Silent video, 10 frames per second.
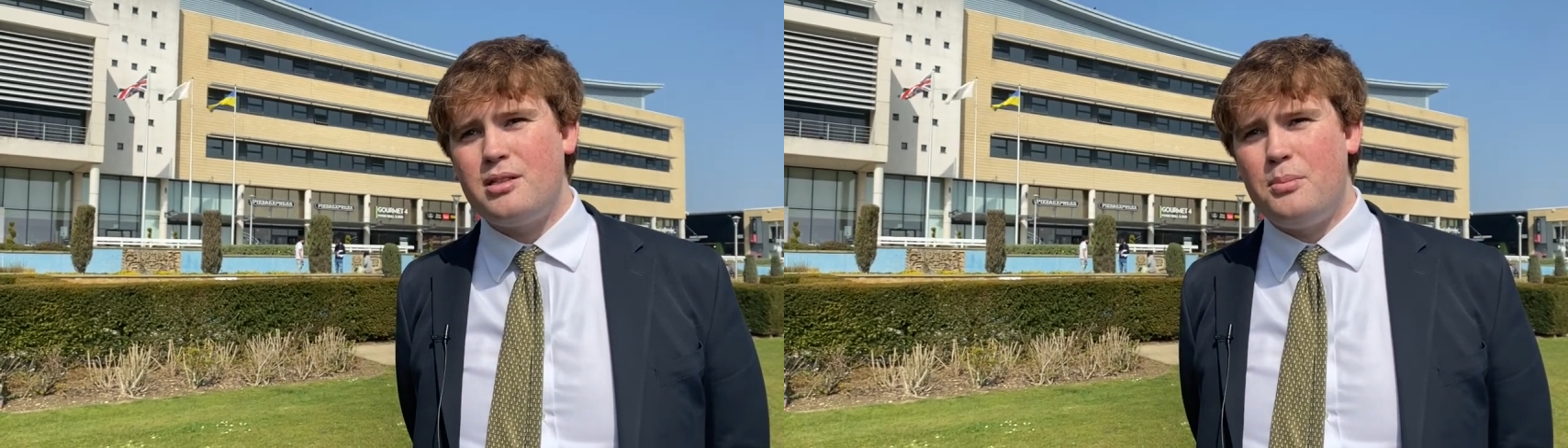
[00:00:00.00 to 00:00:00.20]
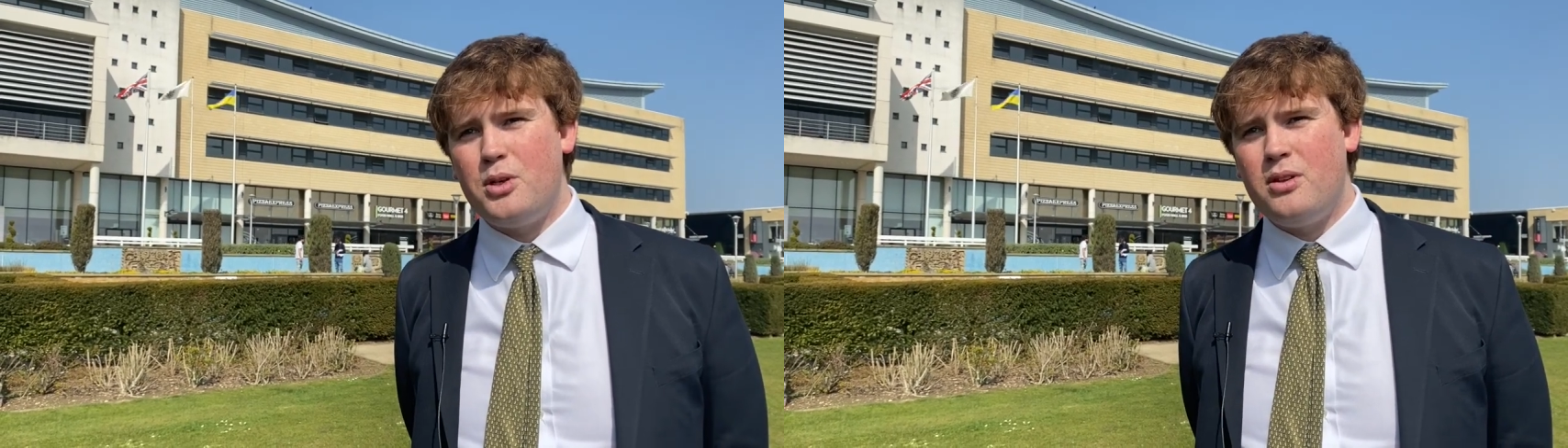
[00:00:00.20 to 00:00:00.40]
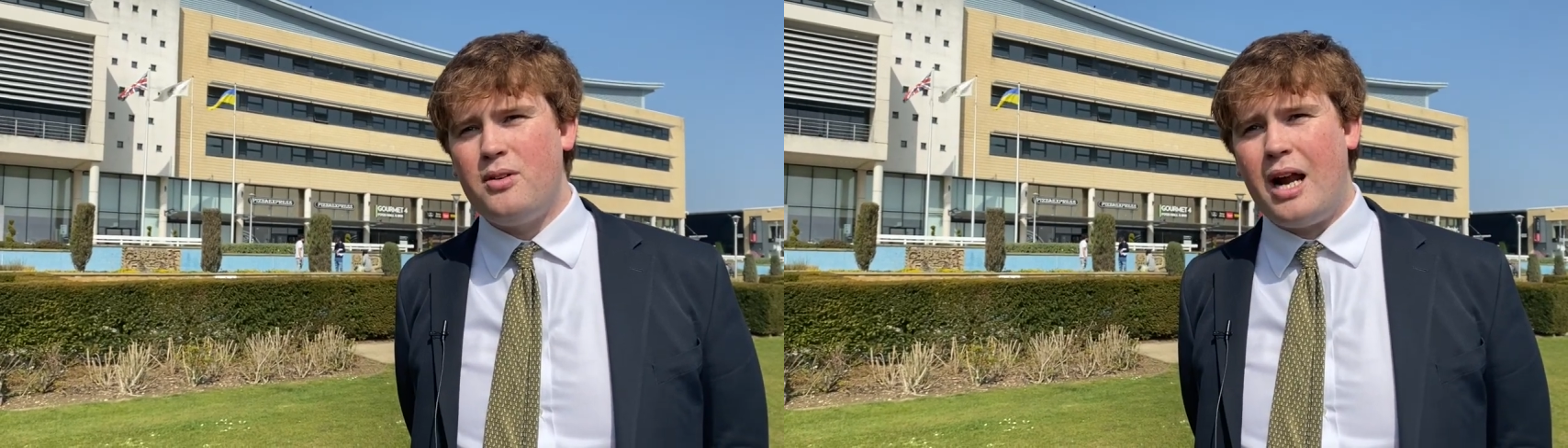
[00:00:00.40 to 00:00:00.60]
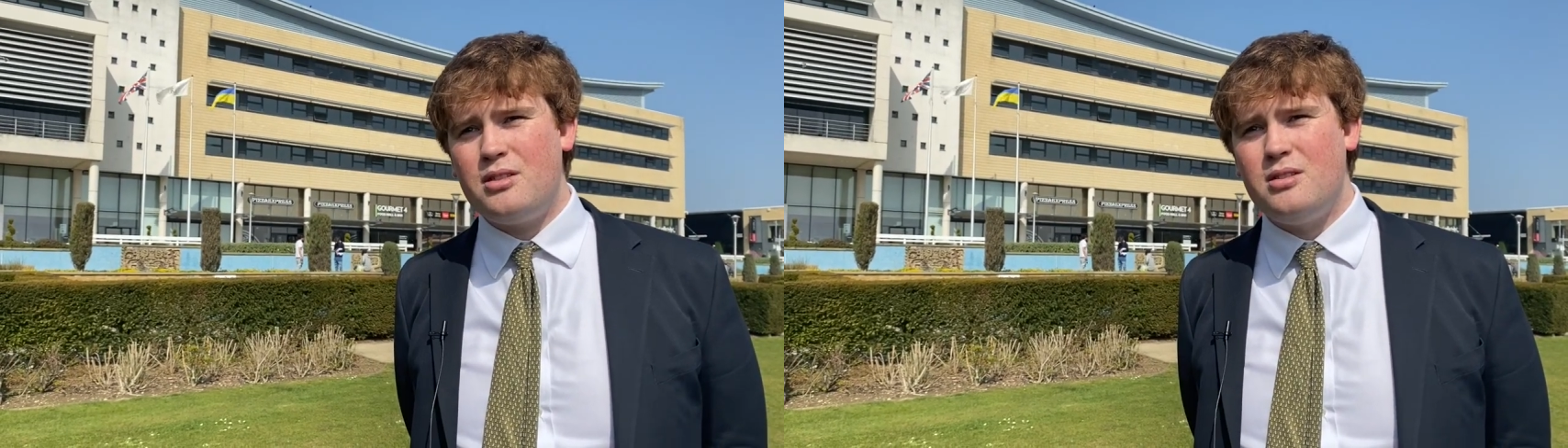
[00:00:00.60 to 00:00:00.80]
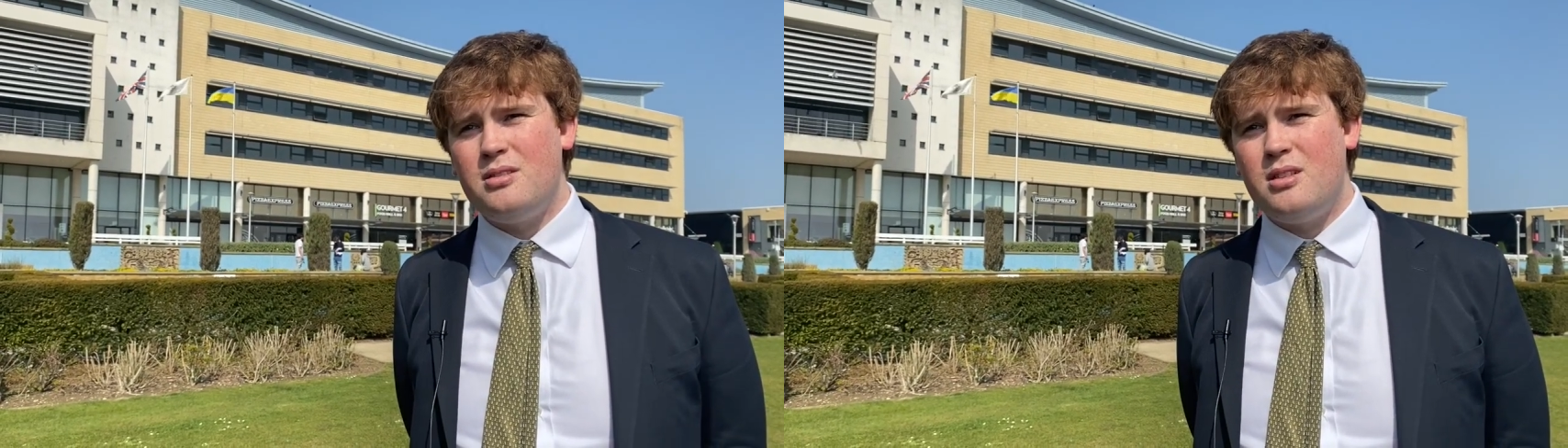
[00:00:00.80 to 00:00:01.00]
someone in their
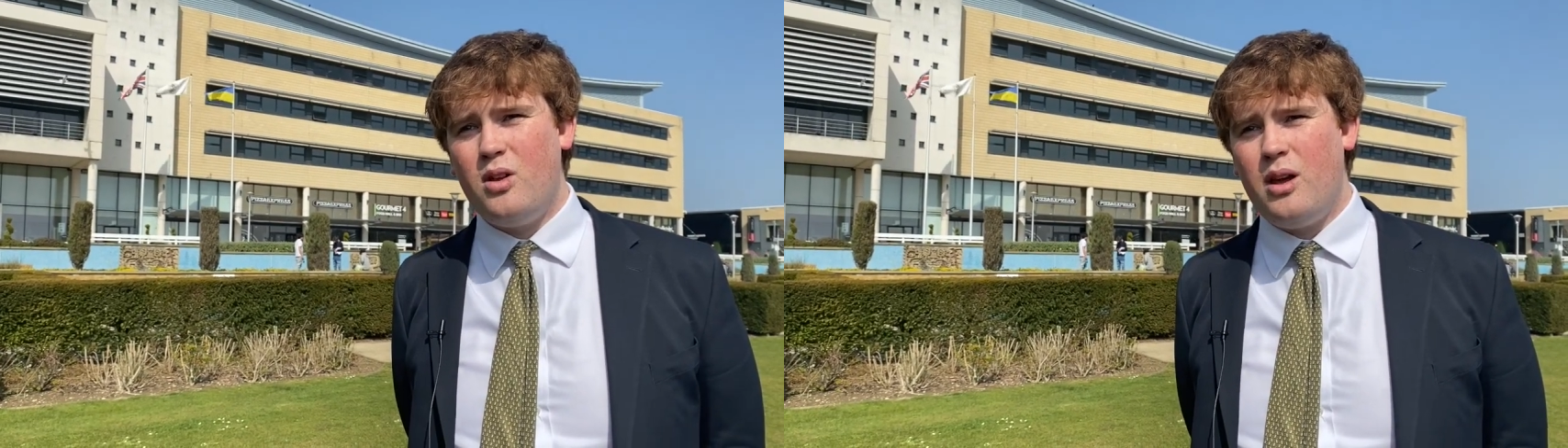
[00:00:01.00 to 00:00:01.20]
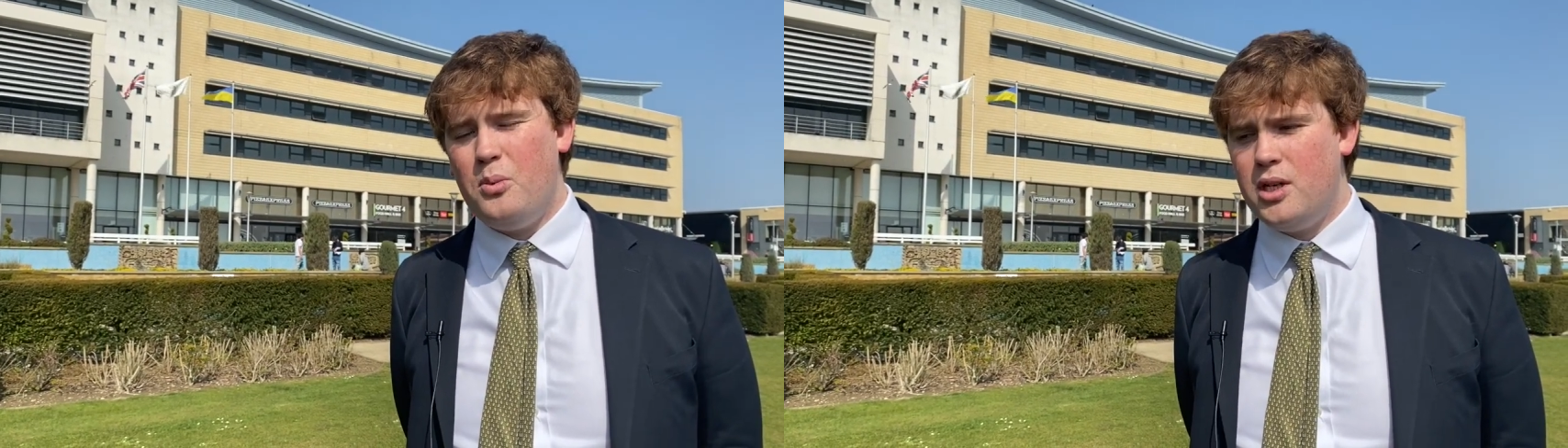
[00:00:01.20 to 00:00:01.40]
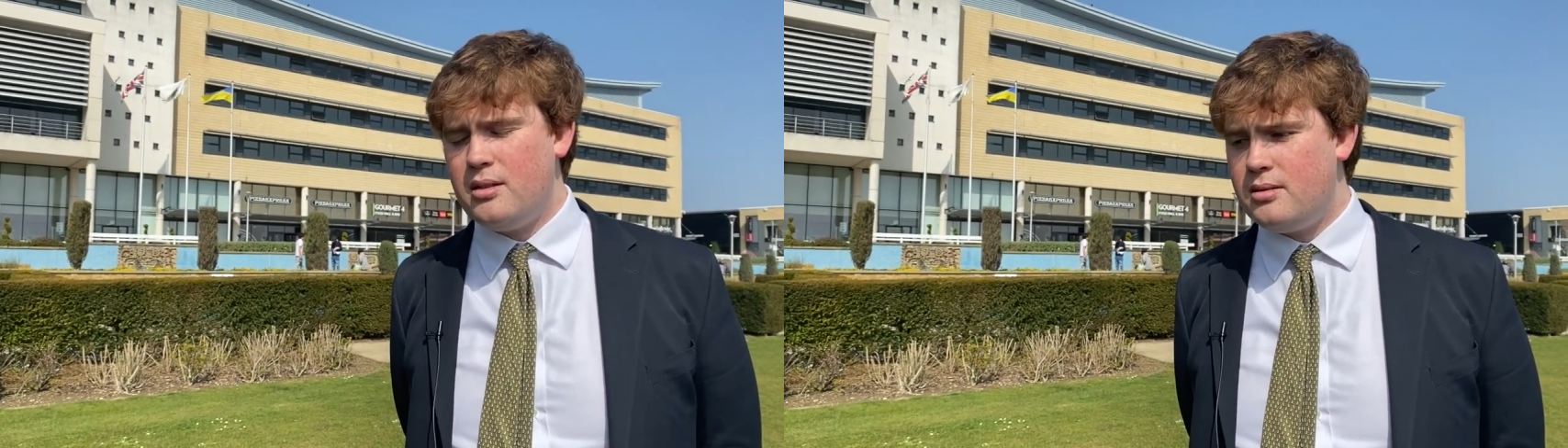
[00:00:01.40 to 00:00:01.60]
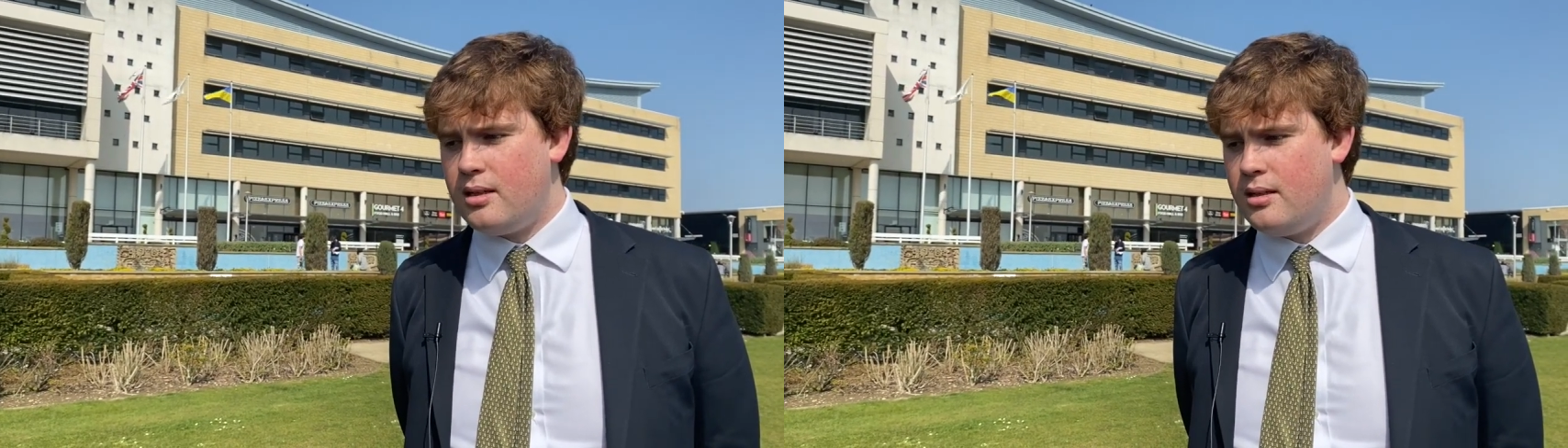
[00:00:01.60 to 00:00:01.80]
actions and not their words.